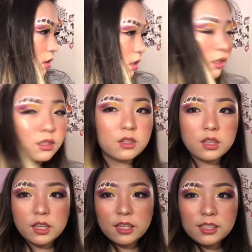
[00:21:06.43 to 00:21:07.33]
Does it look
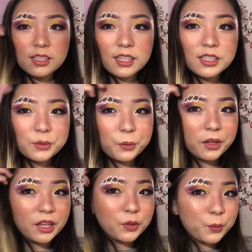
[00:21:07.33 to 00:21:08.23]
like it's like
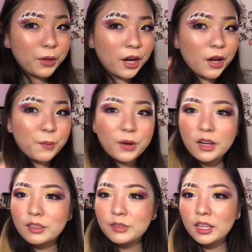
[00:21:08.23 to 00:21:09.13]
swirling through my
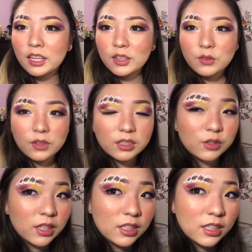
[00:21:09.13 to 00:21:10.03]
eyebrow? I
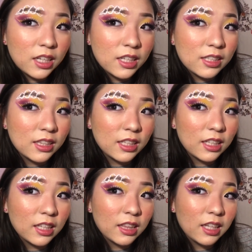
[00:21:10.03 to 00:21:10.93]
tried to get it to look like